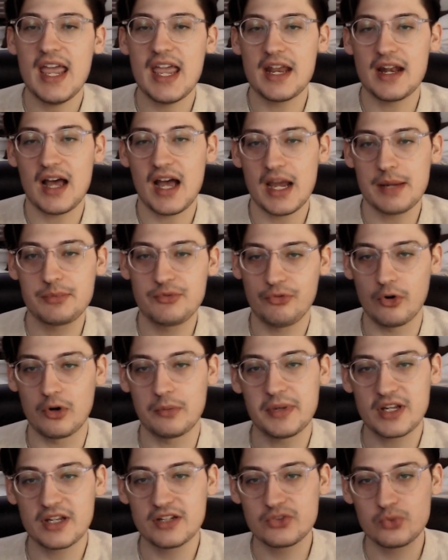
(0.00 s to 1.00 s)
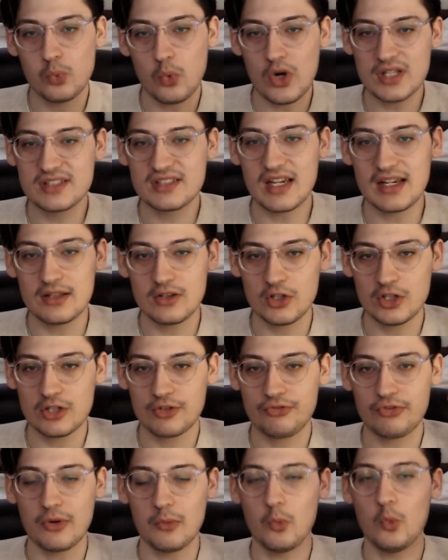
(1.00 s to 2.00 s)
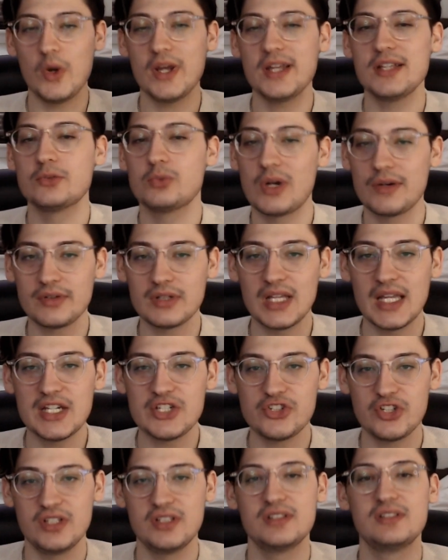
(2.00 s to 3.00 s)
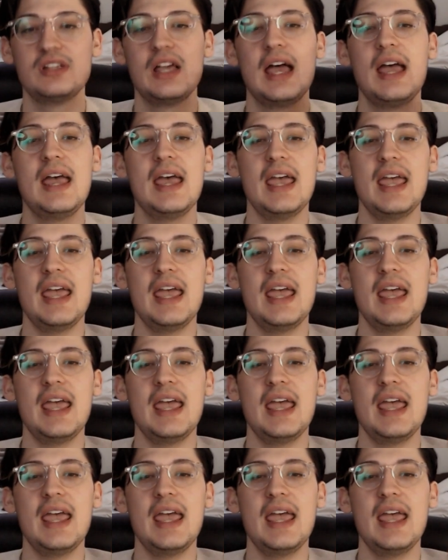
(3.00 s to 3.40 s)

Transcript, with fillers: and hyped for, because once I learned from Wing's revelations